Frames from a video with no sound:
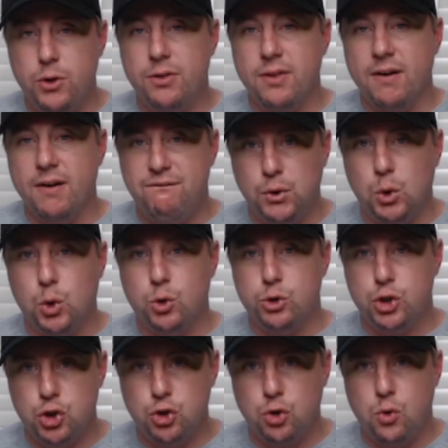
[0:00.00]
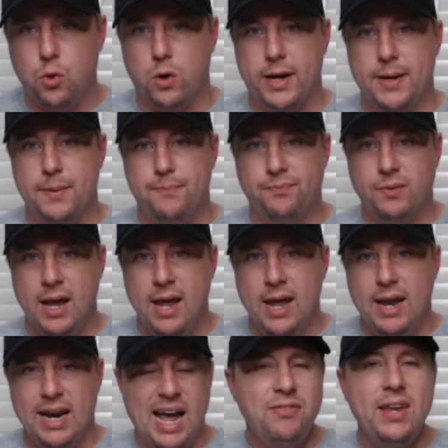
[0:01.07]
you the full story.
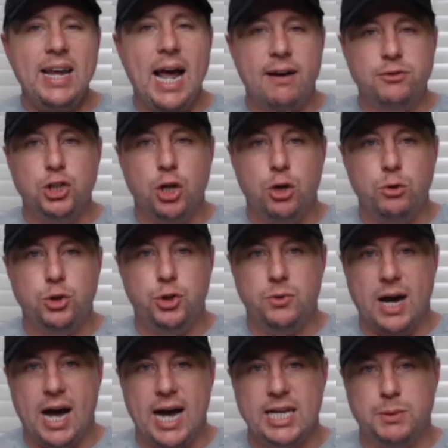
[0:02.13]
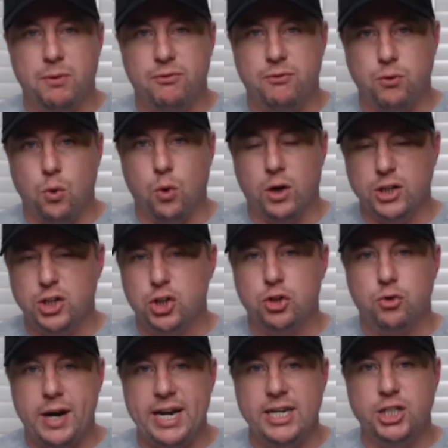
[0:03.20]
Now, I think I've showed you guys before a
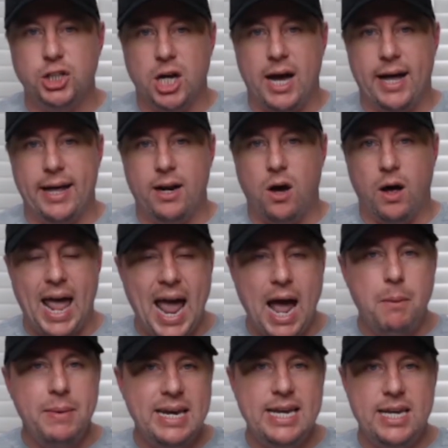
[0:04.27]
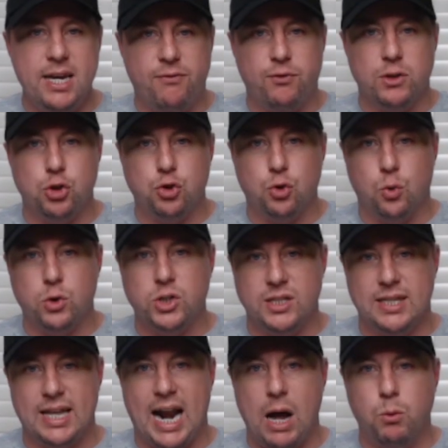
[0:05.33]
screenshot on how many different
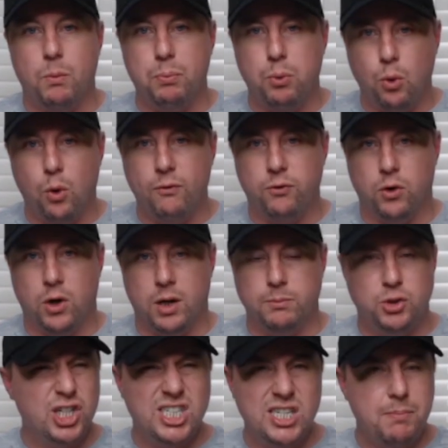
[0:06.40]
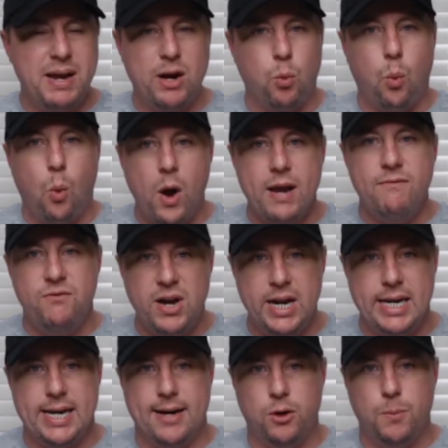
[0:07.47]
sources that I will pull from just to make one
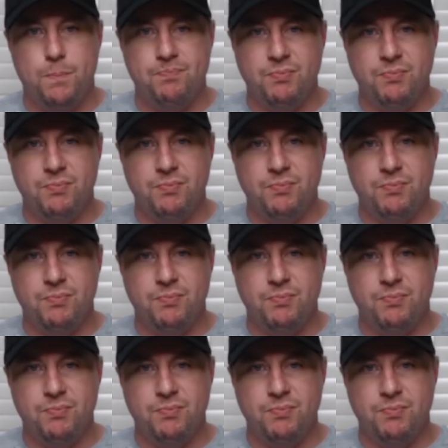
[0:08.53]
video.